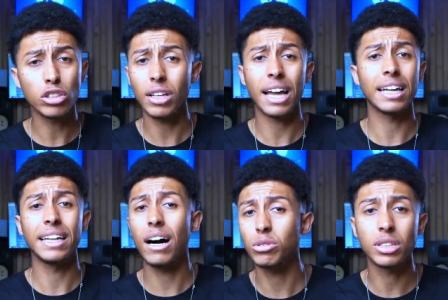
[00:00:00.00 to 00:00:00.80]
onto like a
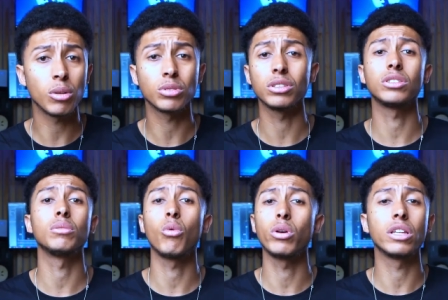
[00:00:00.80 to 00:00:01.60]
loud sound
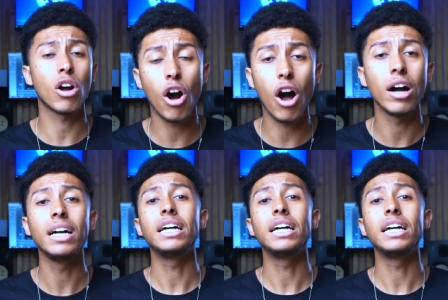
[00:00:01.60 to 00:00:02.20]
system or in the car,